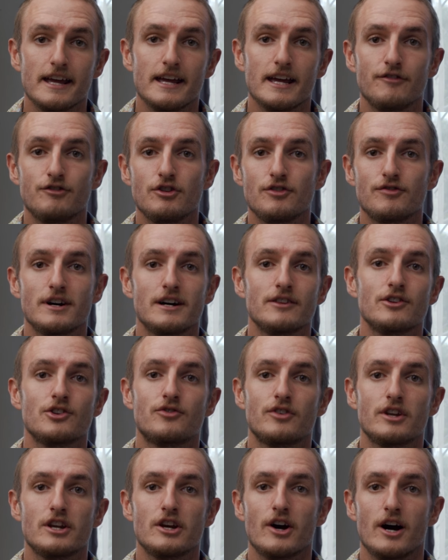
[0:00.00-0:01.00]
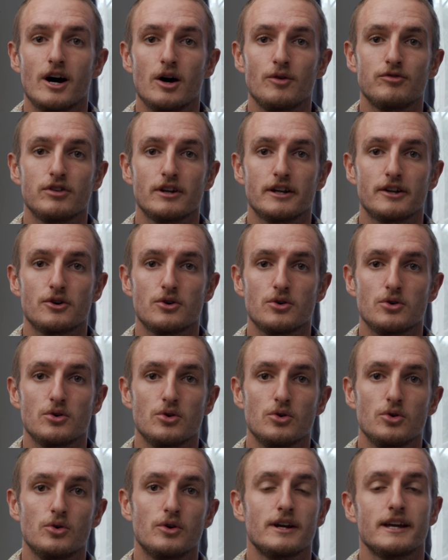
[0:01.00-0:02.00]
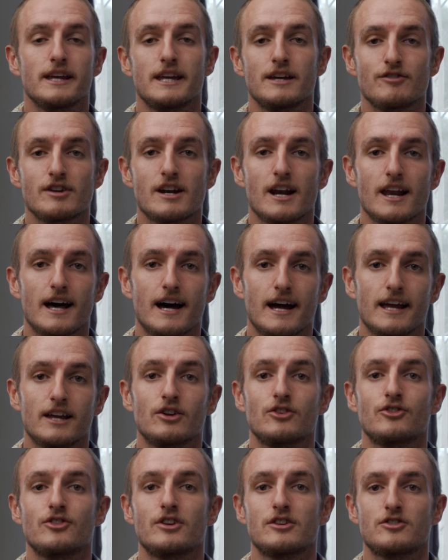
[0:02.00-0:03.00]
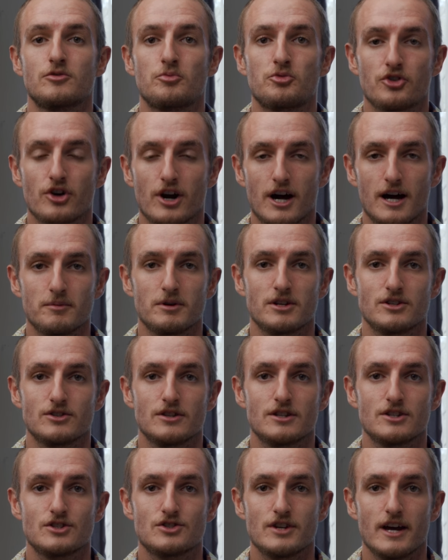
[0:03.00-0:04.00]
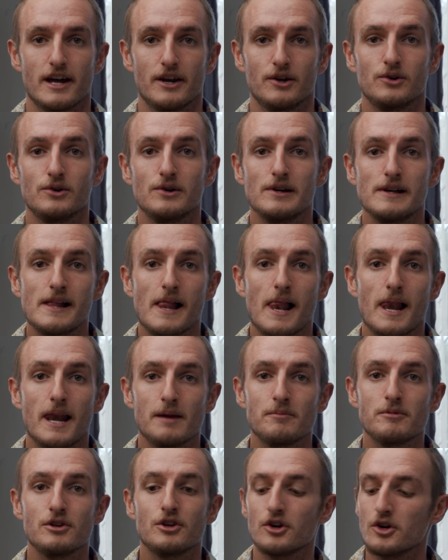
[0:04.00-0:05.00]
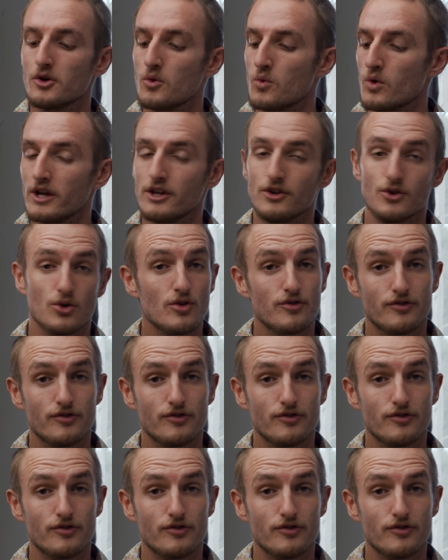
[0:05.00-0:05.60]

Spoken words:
If you found this video helpful at all, give it a like, consider subscribing to this channel. Let me know what your